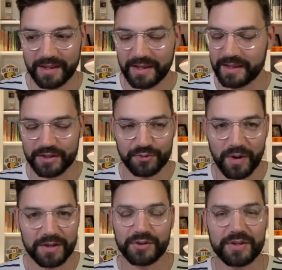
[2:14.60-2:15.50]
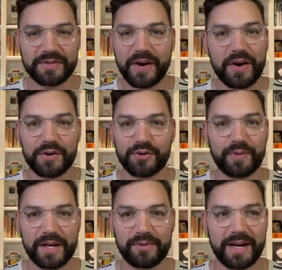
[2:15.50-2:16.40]
This roster is very
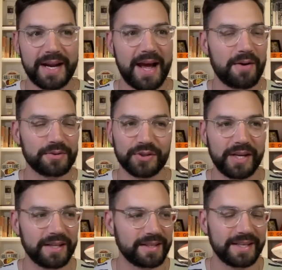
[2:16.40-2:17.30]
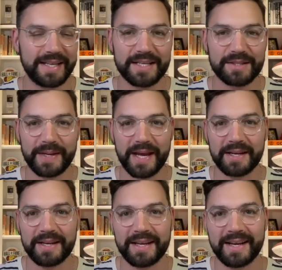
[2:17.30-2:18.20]
underrated right now. I was looking at the
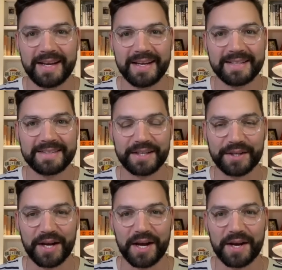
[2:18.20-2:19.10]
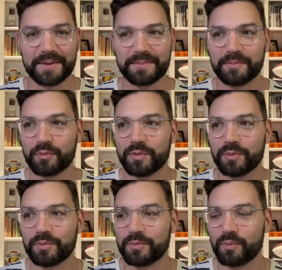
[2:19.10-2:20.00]
ESPN, did a
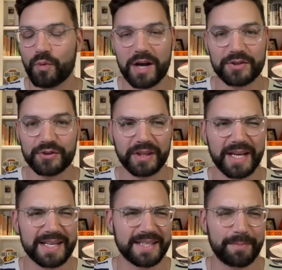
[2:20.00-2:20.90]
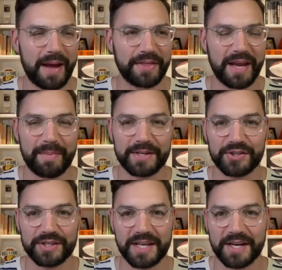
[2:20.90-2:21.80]
roster list. I think I
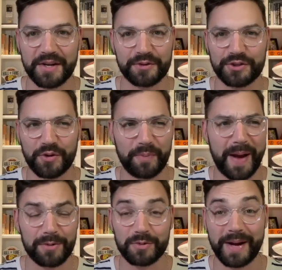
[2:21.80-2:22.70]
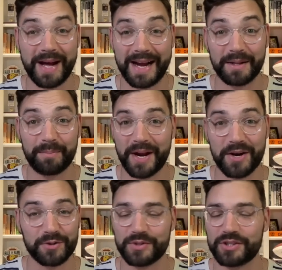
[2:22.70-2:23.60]
mentioned this on another show. The Packers are behind the
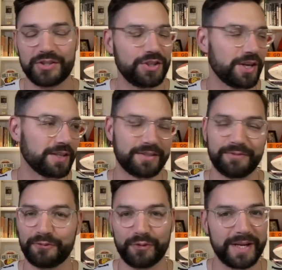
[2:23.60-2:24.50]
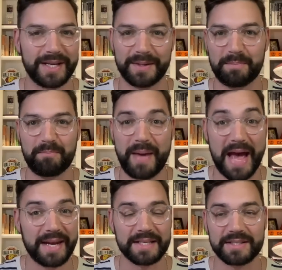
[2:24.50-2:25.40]
Bears, which is just freaking
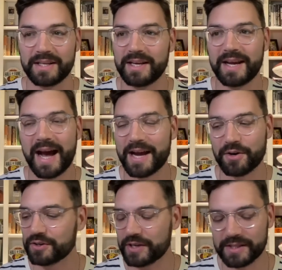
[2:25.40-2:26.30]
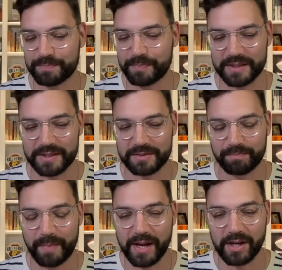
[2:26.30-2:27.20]
madness. It's
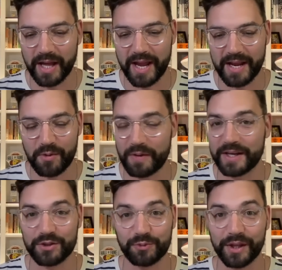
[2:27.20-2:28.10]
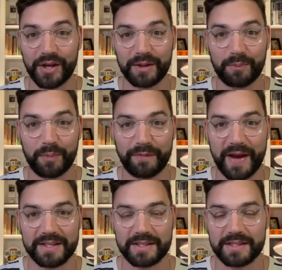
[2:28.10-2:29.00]
Mike Clay, who I think is really good at the
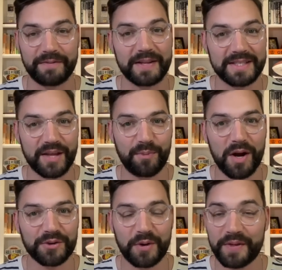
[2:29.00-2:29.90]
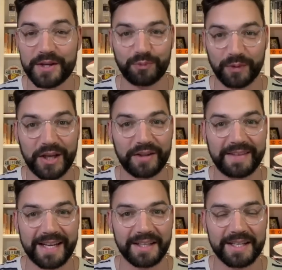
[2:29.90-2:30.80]
fantasy stuff, and Seth Walder, who I think is really good at
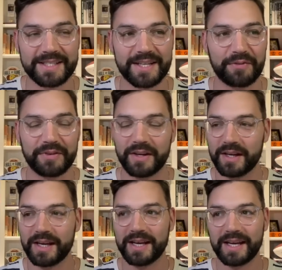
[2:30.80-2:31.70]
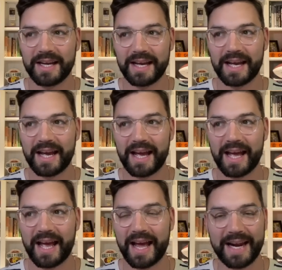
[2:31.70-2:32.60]
the analytics stuff.
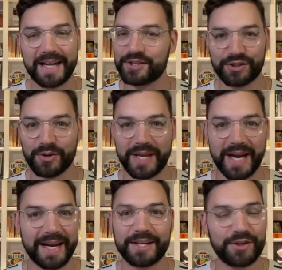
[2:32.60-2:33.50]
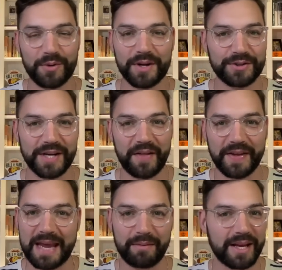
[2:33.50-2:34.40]
And I just don't get it. I don't understand how they
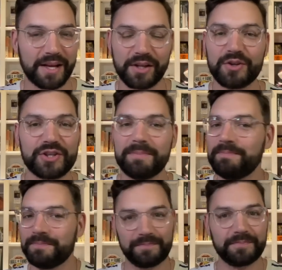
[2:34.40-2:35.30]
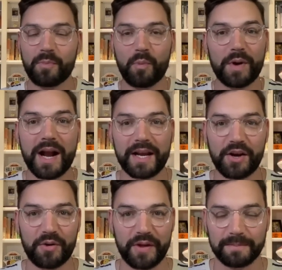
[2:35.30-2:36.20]
came to that conclusion. We're not going to
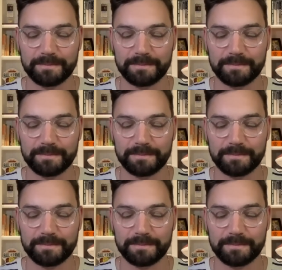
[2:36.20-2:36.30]
go there.